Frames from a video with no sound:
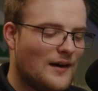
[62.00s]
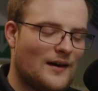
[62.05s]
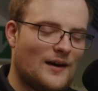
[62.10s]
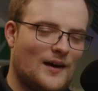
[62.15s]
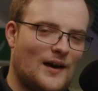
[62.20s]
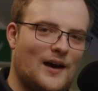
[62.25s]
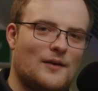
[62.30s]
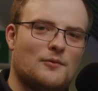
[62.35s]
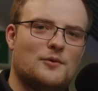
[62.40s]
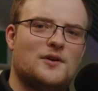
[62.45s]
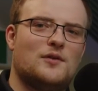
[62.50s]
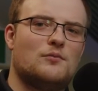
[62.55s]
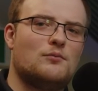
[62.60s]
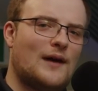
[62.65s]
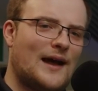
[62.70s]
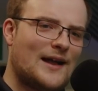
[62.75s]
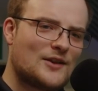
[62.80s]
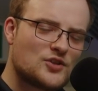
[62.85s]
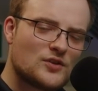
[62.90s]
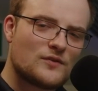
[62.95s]
Uh, I would
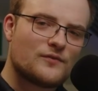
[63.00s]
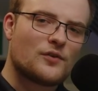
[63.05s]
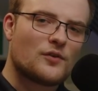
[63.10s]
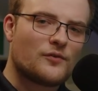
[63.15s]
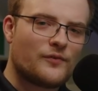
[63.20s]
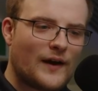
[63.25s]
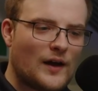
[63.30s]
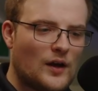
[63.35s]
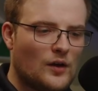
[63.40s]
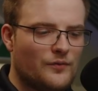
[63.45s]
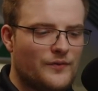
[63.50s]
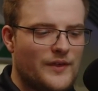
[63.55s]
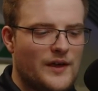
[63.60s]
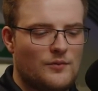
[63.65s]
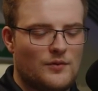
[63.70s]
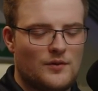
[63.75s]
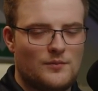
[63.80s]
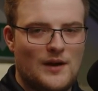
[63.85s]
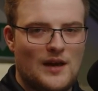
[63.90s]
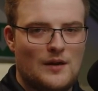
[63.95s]
imagine for Valve, they
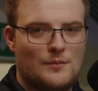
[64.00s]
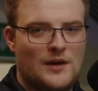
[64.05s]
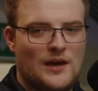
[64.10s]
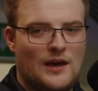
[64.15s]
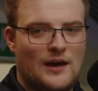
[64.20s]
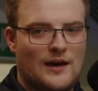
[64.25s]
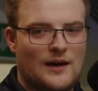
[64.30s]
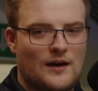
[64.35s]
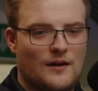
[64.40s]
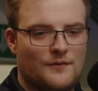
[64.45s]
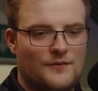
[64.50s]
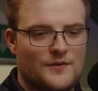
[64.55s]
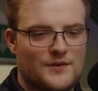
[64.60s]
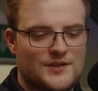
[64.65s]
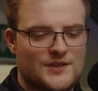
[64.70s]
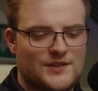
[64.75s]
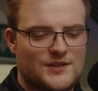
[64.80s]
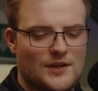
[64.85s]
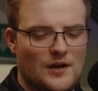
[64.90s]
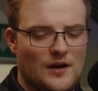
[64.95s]
would maybe have
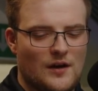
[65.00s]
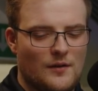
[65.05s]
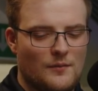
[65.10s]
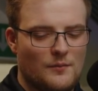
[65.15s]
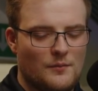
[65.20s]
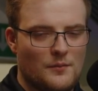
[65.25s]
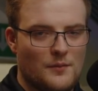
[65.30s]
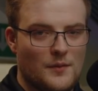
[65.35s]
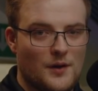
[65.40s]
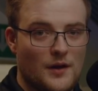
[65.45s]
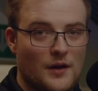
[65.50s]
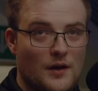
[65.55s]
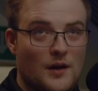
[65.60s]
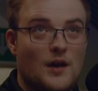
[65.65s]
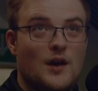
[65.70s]
some